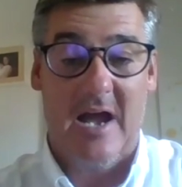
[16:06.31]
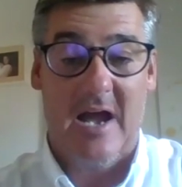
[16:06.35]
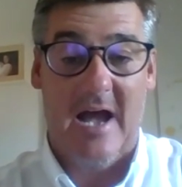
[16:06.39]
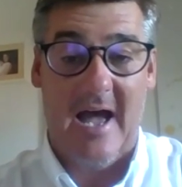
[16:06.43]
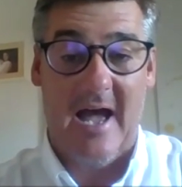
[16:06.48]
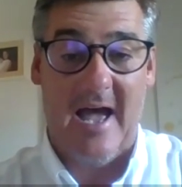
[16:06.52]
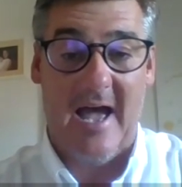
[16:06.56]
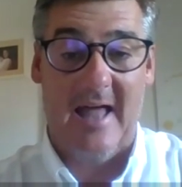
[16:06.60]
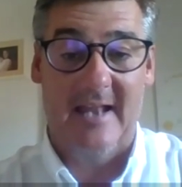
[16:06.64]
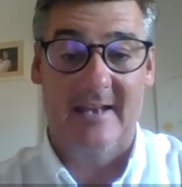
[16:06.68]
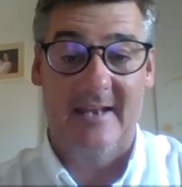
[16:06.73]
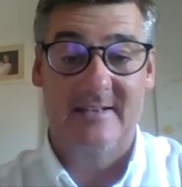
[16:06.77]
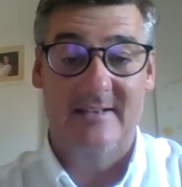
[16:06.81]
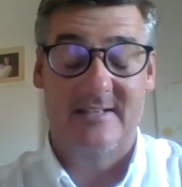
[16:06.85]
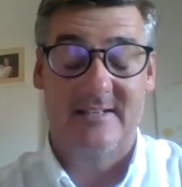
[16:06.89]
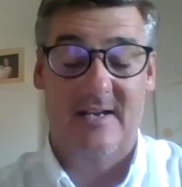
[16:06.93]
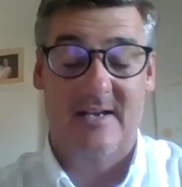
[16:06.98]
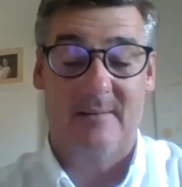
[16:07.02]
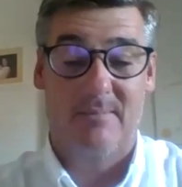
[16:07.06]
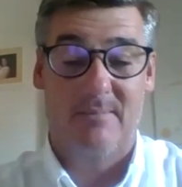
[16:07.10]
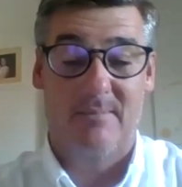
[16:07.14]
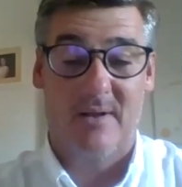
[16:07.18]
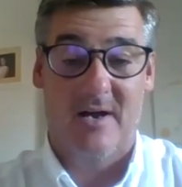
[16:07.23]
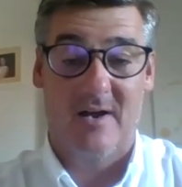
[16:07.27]
and
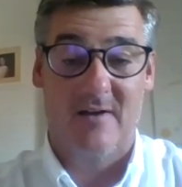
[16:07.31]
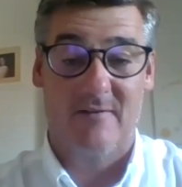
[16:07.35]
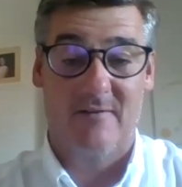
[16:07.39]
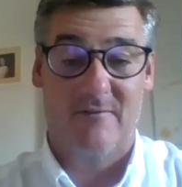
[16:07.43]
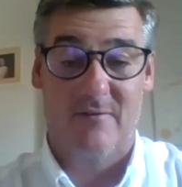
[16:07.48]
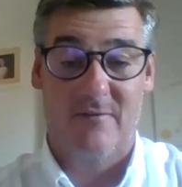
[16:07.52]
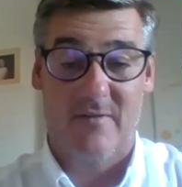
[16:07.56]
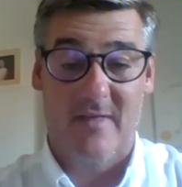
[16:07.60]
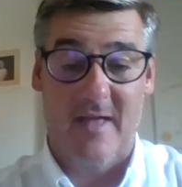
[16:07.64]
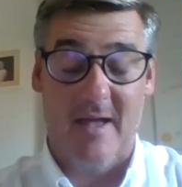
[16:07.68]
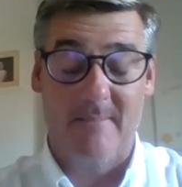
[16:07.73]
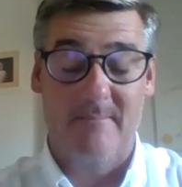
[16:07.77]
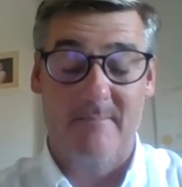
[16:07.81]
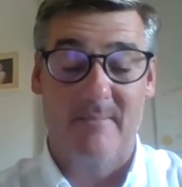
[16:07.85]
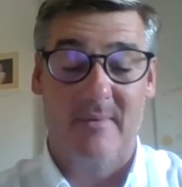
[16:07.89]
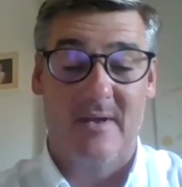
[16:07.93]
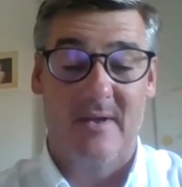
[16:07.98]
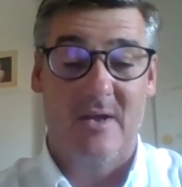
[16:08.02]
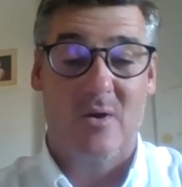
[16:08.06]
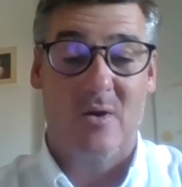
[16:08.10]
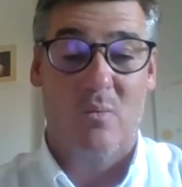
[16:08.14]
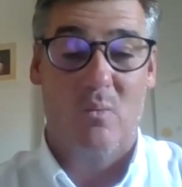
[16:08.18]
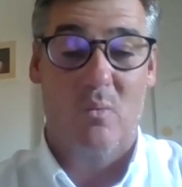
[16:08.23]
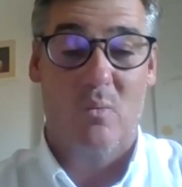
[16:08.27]
apply for them
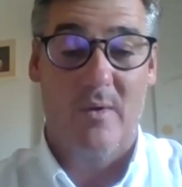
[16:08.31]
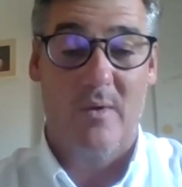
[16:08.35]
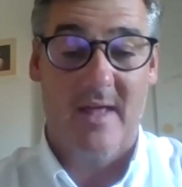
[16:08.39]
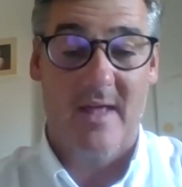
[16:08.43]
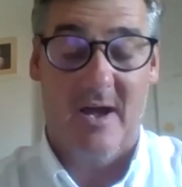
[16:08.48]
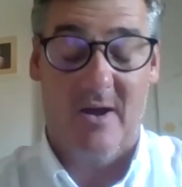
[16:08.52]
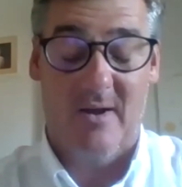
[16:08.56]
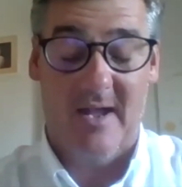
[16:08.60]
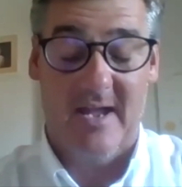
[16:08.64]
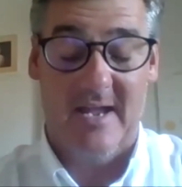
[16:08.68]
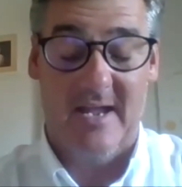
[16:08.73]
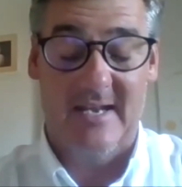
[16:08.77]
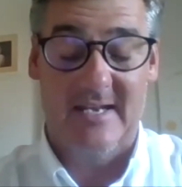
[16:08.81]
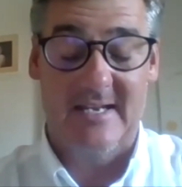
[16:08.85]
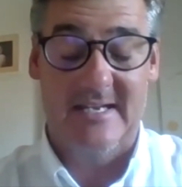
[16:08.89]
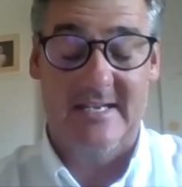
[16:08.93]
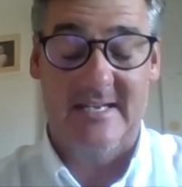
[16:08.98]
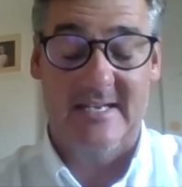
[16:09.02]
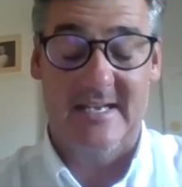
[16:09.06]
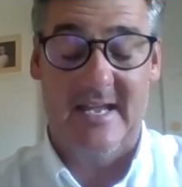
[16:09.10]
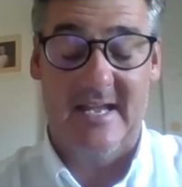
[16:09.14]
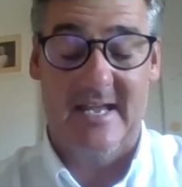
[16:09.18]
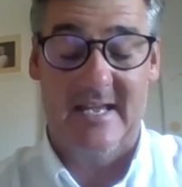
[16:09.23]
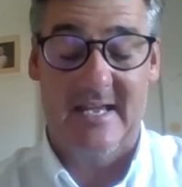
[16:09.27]
without
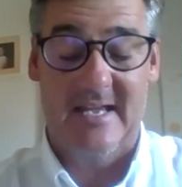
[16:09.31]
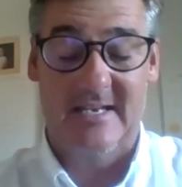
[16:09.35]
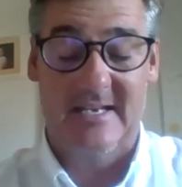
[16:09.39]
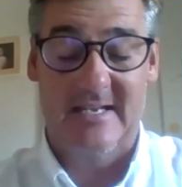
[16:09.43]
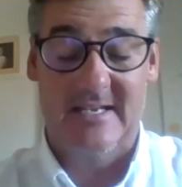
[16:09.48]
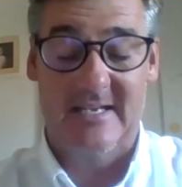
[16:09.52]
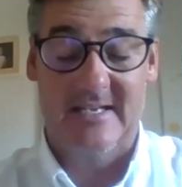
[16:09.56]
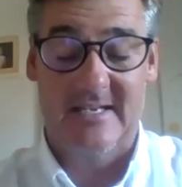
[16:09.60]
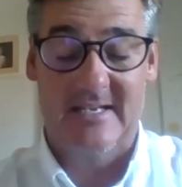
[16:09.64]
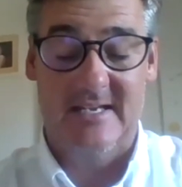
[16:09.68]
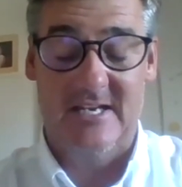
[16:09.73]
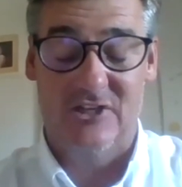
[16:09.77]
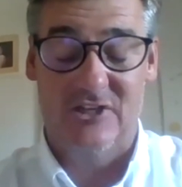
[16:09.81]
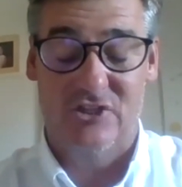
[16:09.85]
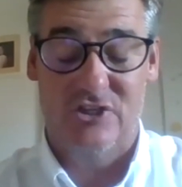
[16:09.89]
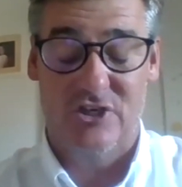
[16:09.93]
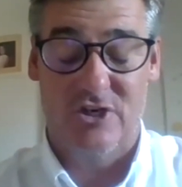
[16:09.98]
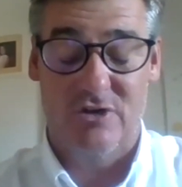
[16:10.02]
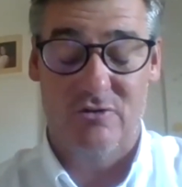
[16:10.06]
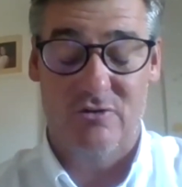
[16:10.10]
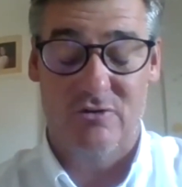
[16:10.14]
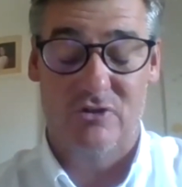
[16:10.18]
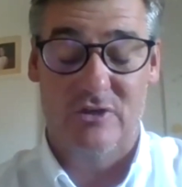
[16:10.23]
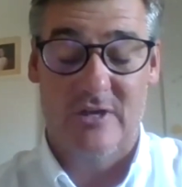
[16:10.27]
any
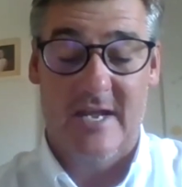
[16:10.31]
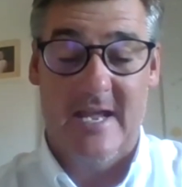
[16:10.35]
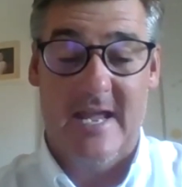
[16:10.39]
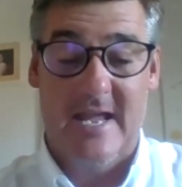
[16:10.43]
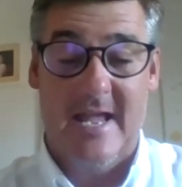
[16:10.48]
issues.